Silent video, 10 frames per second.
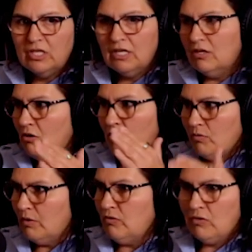to get it all the
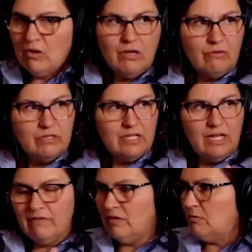way through Congress and
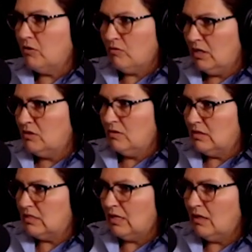have them agree to
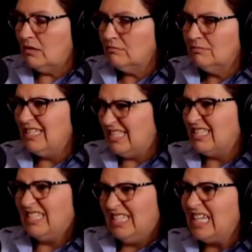the sale is
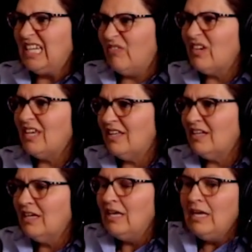
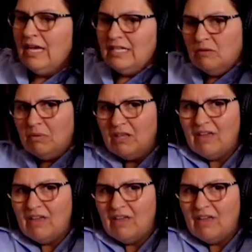significant. And to be